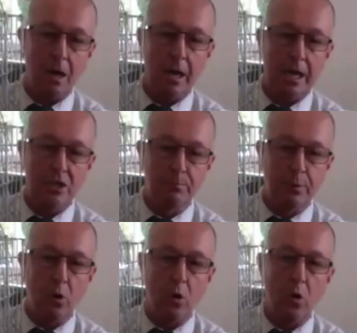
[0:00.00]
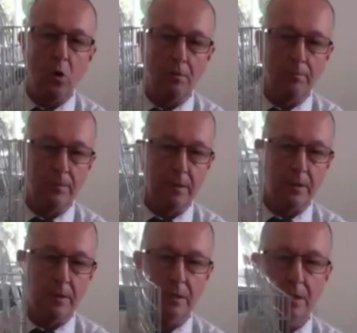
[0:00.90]
his paw,
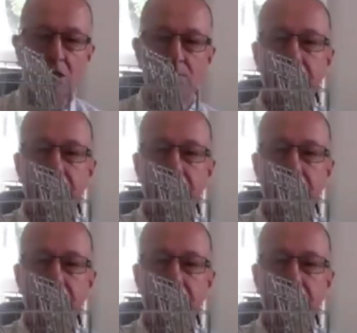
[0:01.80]
his